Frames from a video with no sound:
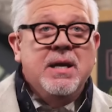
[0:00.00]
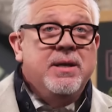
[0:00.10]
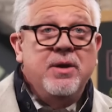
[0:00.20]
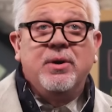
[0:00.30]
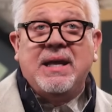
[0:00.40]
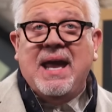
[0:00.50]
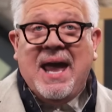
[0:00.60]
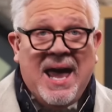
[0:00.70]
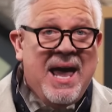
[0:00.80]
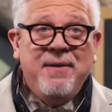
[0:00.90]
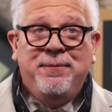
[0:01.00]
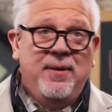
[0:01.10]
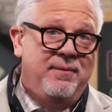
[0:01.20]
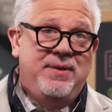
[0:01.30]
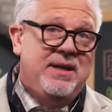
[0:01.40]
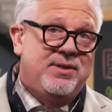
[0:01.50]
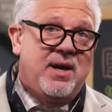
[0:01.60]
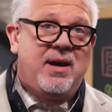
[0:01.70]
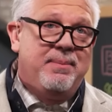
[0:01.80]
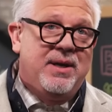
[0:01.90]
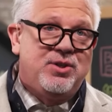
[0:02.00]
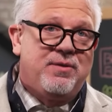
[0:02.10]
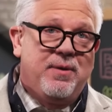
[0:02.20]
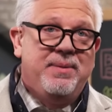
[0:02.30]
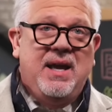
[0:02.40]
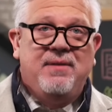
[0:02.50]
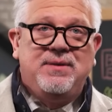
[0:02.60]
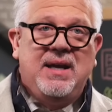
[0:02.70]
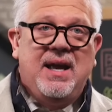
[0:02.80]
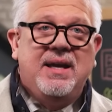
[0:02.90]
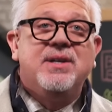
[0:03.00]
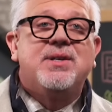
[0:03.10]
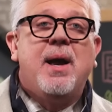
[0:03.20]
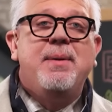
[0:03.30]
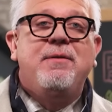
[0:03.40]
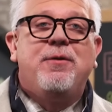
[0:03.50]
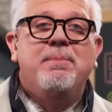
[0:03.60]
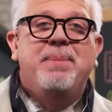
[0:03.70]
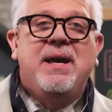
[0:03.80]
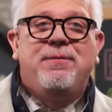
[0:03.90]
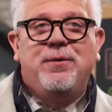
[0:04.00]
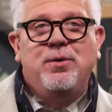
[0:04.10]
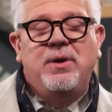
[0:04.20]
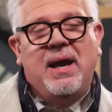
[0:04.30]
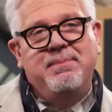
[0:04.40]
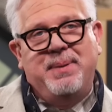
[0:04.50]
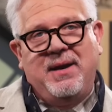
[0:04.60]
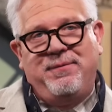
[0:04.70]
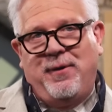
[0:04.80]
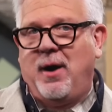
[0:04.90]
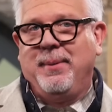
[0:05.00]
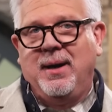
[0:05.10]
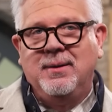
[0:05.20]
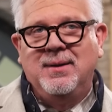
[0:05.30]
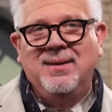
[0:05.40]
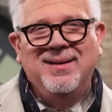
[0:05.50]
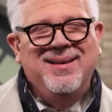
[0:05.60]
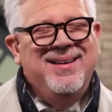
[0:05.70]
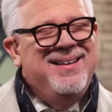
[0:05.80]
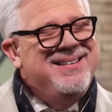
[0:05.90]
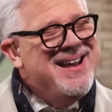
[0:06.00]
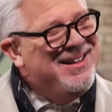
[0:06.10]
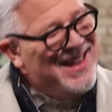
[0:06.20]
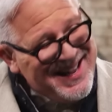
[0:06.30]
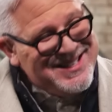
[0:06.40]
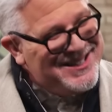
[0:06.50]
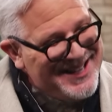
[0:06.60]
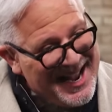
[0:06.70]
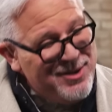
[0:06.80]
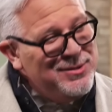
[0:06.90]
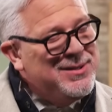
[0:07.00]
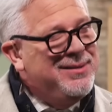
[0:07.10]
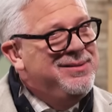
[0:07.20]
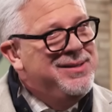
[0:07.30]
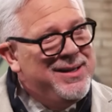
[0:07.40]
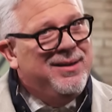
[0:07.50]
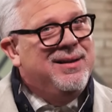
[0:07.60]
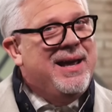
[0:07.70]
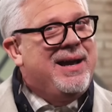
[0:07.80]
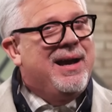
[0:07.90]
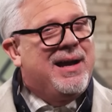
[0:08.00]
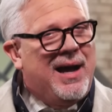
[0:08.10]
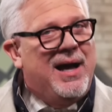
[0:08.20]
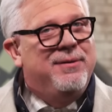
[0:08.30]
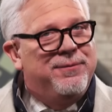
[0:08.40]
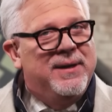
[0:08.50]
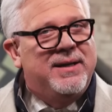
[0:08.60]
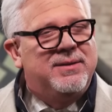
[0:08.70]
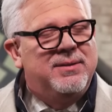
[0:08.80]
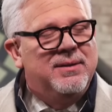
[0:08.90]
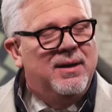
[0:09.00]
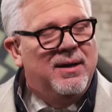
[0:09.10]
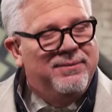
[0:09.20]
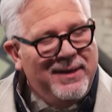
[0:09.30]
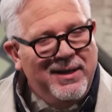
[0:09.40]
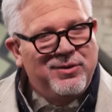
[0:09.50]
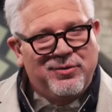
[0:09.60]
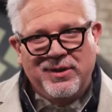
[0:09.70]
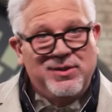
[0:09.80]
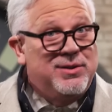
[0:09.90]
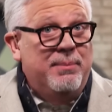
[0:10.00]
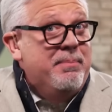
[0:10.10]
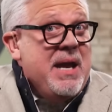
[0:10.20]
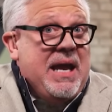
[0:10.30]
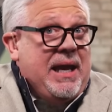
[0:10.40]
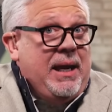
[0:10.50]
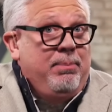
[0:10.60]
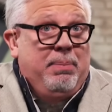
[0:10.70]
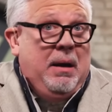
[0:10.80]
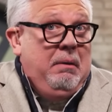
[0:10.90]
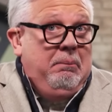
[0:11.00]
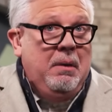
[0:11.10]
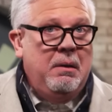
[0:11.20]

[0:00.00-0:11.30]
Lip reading: Nearly half of the entire budget from the FDA is coming from big food and big pharma. Now, that sounds a little like a conflict of interest to me, but